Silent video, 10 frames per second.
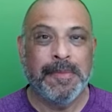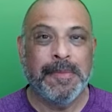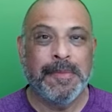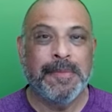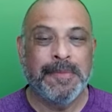
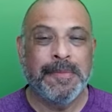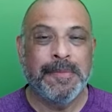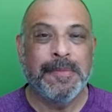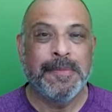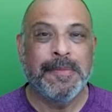
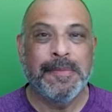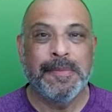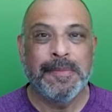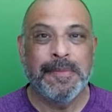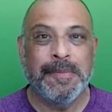
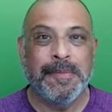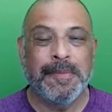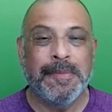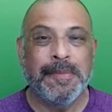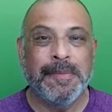
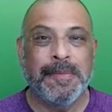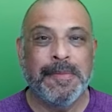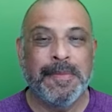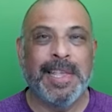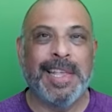
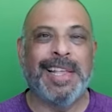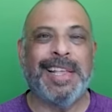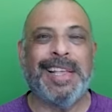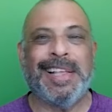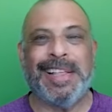
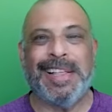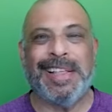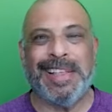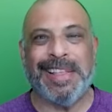This person isn't speaking.